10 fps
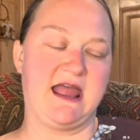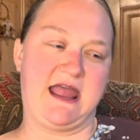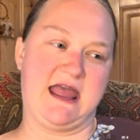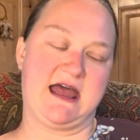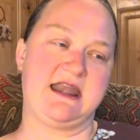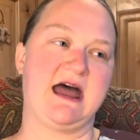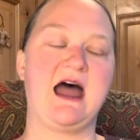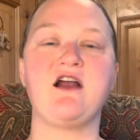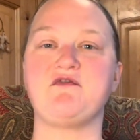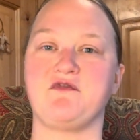and
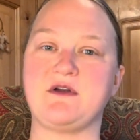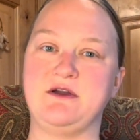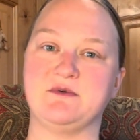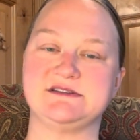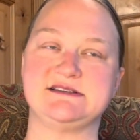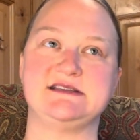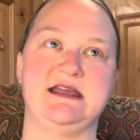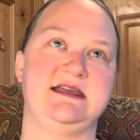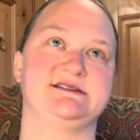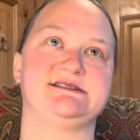higher
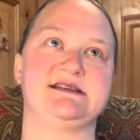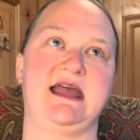frequencies,